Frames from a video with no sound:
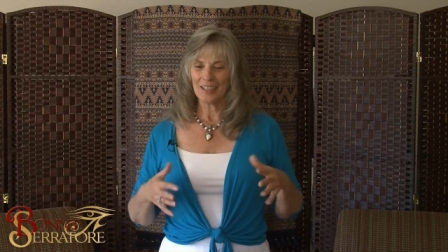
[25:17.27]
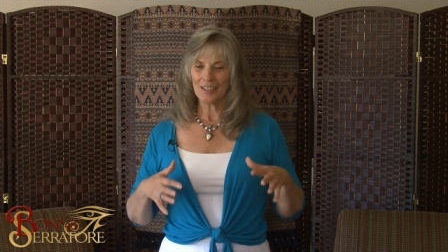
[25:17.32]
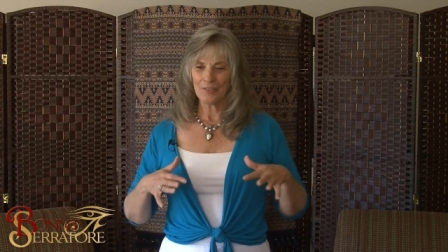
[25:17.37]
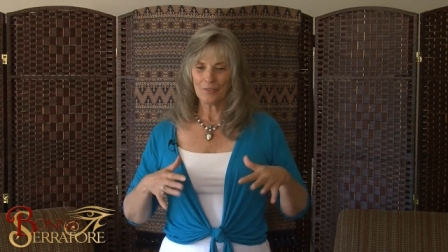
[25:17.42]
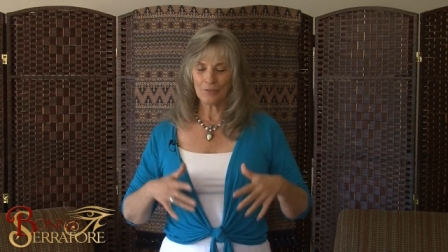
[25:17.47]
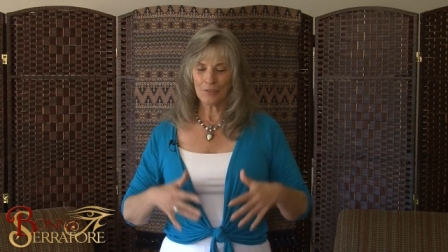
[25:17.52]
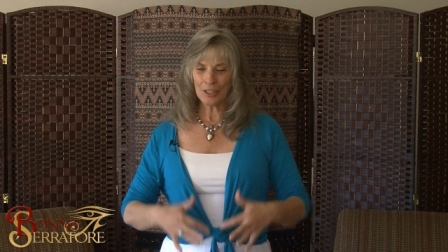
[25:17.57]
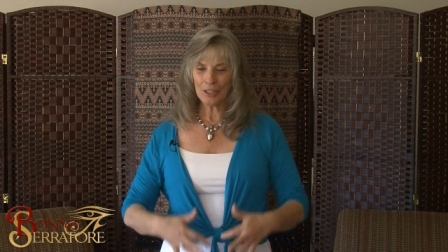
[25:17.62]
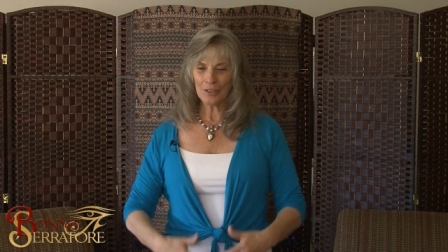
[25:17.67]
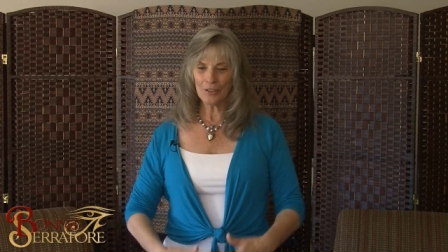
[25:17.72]

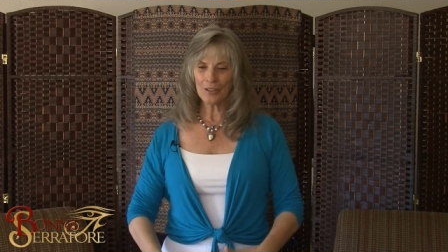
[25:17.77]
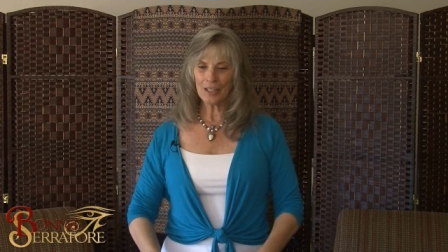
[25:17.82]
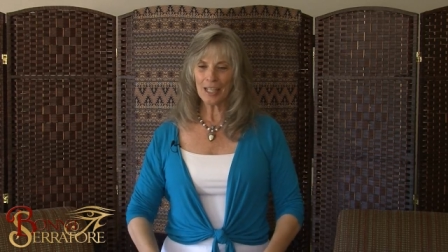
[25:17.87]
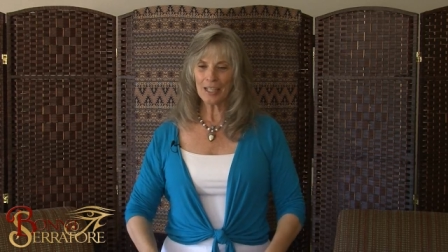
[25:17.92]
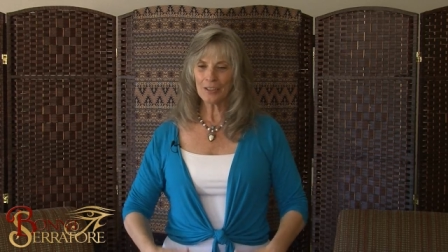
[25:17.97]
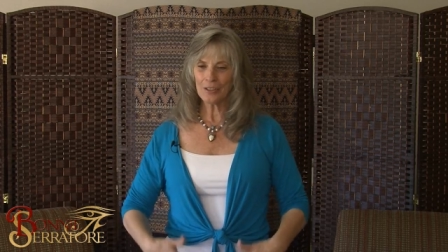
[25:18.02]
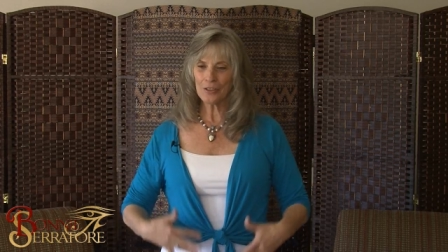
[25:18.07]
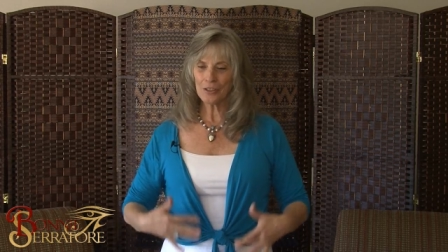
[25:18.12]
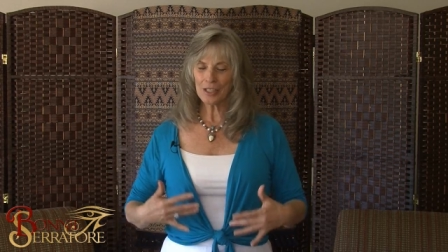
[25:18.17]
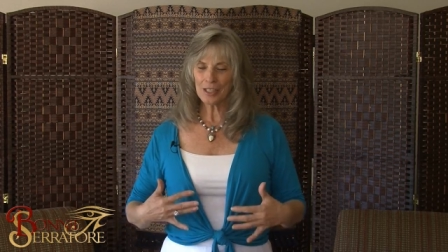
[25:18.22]
feel the
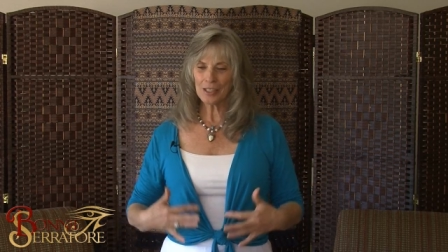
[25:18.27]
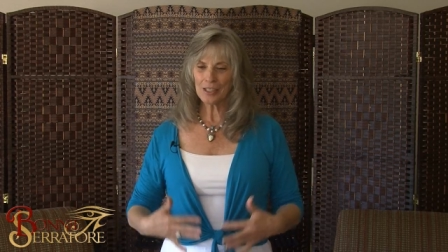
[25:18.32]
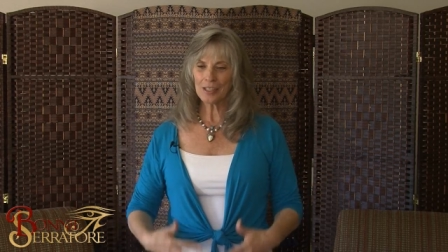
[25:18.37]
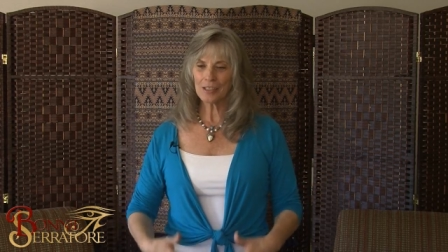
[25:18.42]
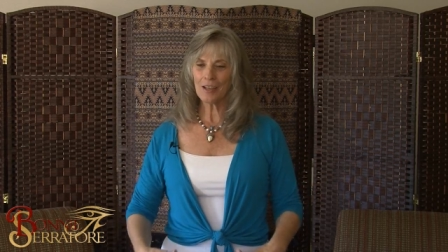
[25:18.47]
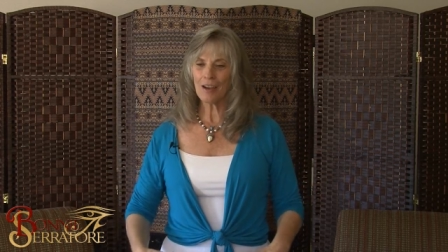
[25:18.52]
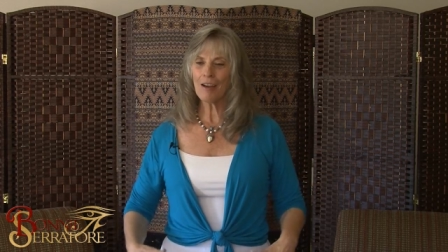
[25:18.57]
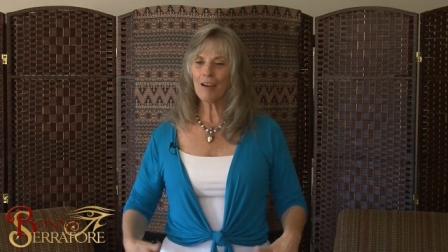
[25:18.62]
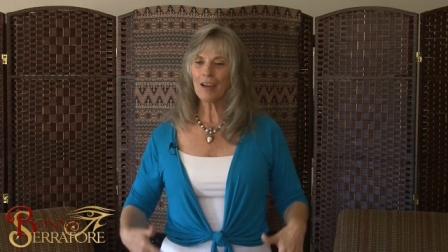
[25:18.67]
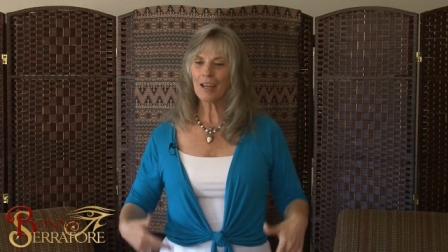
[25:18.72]
energy
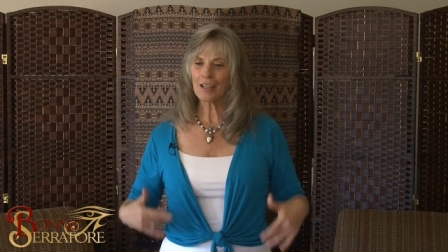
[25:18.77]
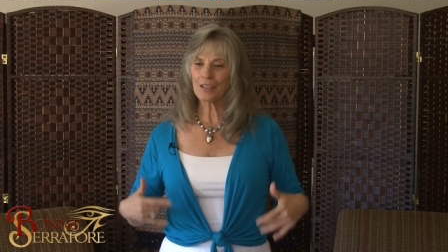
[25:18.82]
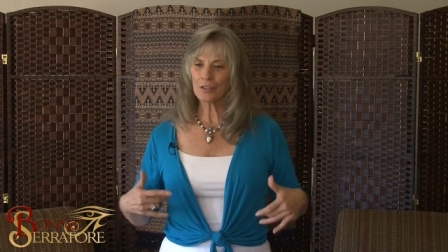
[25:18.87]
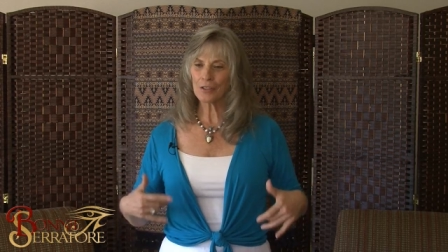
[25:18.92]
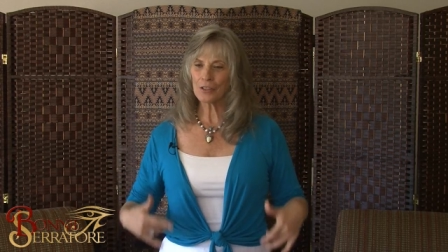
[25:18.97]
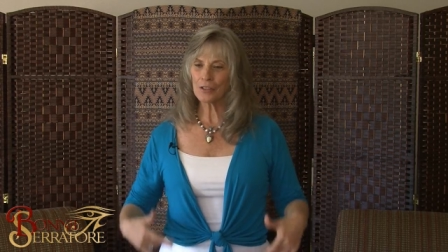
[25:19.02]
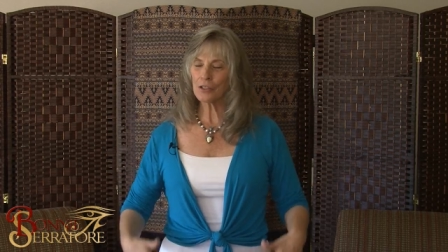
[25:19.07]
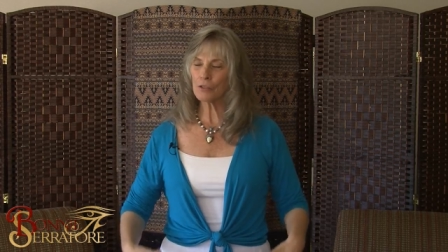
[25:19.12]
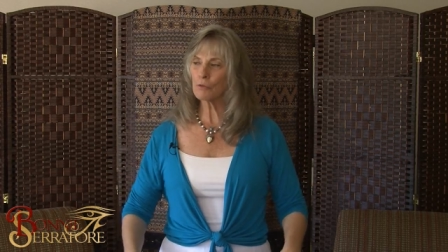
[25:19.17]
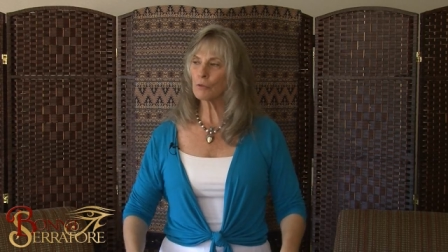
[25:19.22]
inside. So
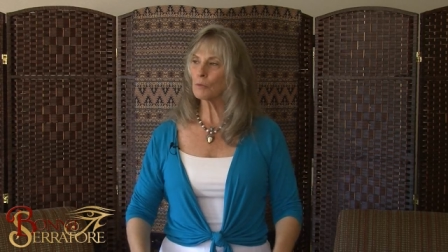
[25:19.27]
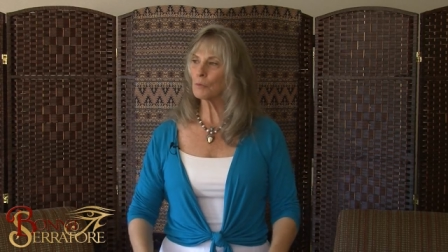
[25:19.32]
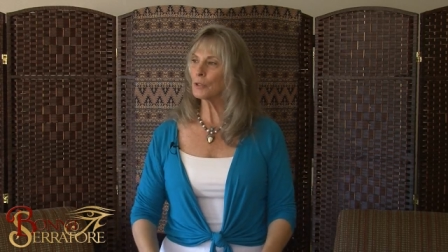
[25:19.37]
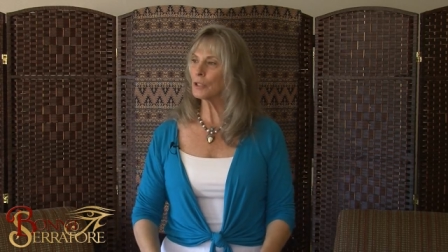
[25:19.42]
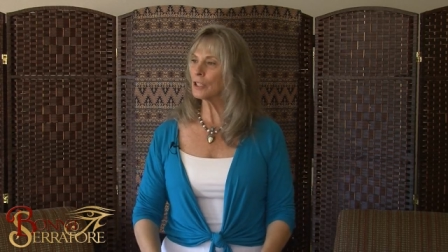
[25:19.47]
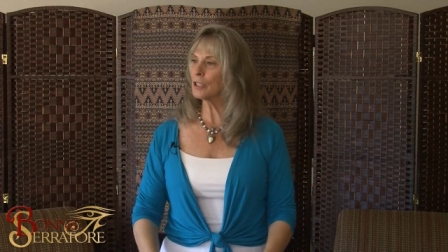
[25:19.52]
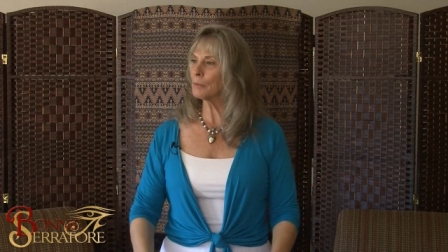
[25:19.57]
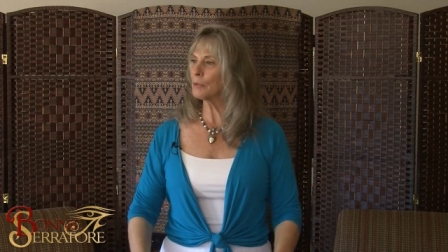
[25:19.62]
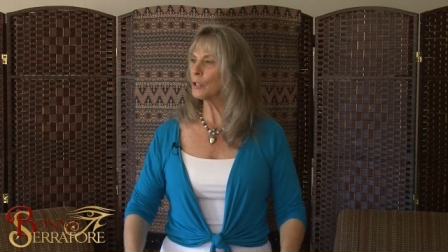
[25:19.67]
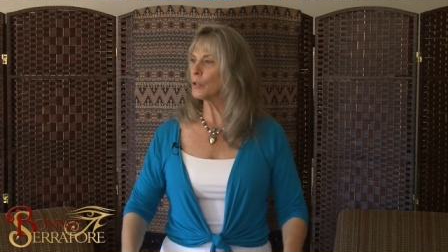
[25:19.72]
this is what we're
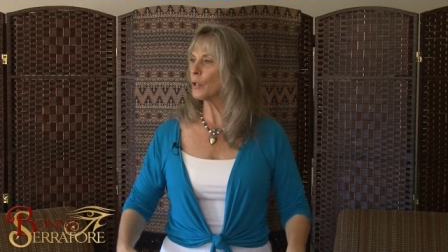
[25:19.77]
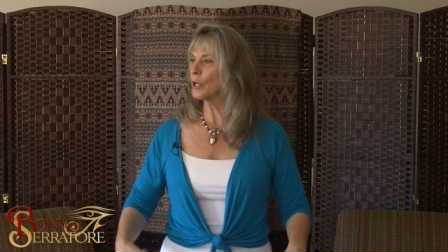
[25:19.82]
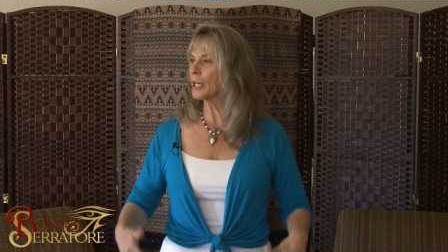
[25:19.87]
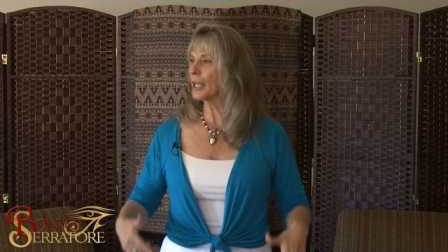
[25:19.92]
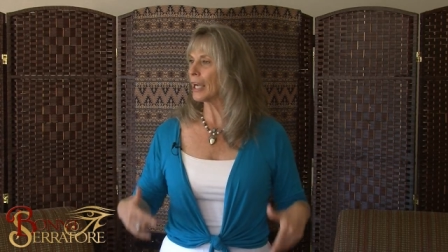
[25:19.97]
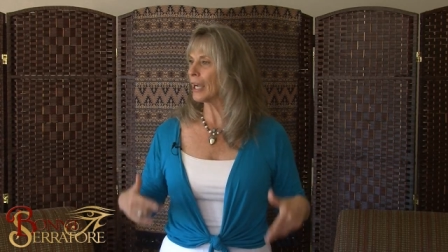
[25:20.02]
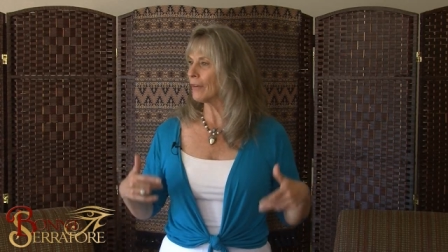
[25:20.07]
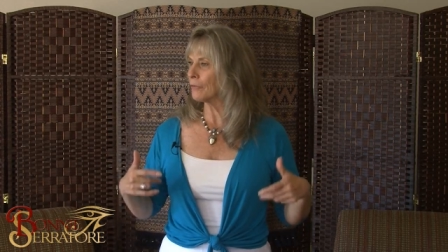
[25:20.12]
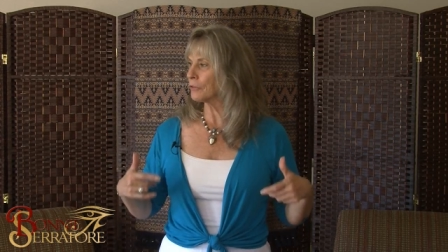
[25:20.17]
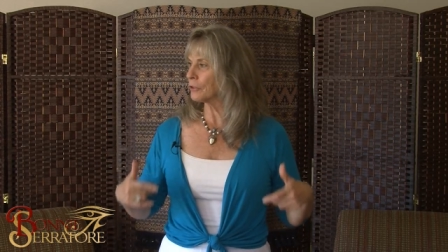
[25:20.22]
going to be going
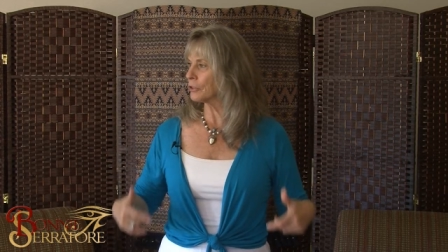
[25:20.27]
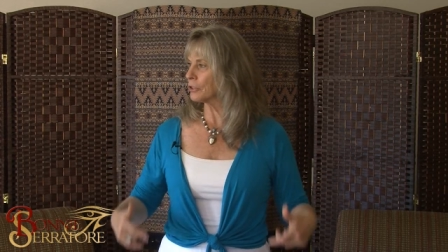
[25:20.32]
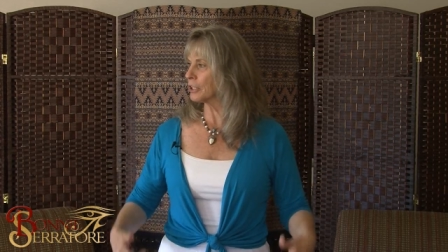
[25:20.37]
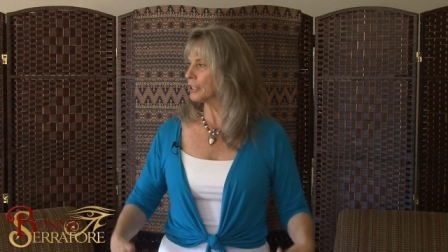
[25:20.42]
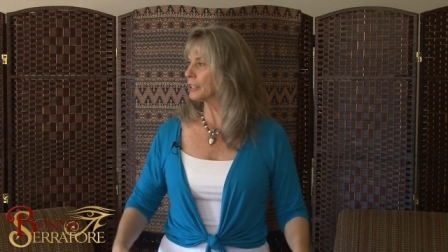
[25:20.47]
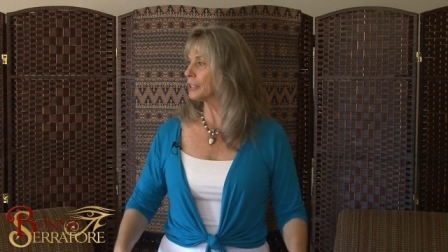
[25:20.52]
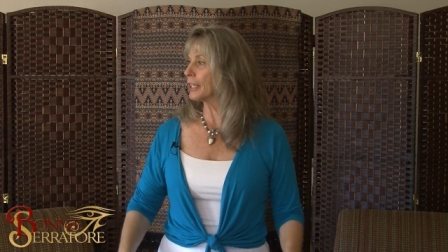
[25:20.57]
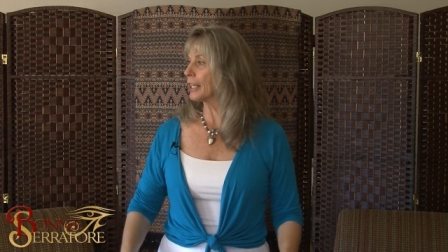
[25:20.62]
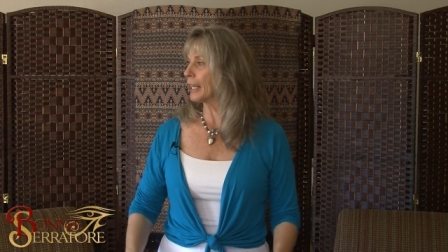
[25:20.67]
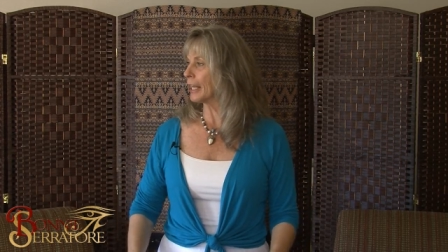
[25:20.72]
after
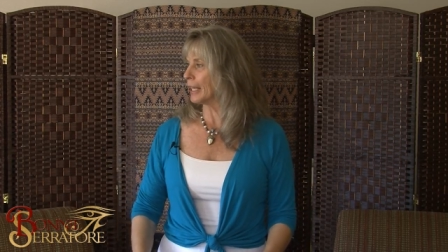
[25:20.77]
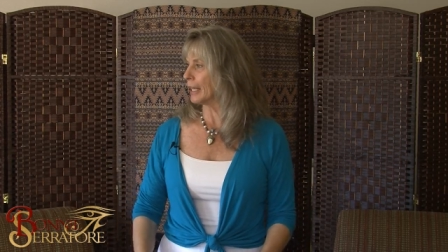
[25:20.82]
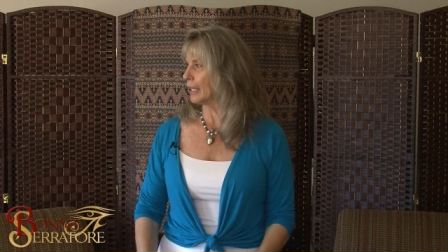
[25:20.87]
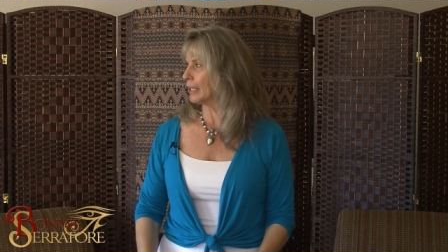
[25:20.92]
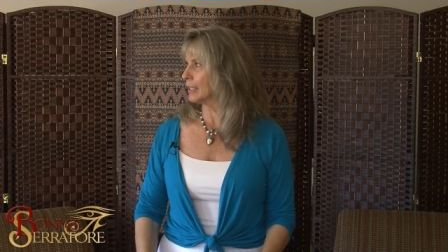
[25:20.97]
today,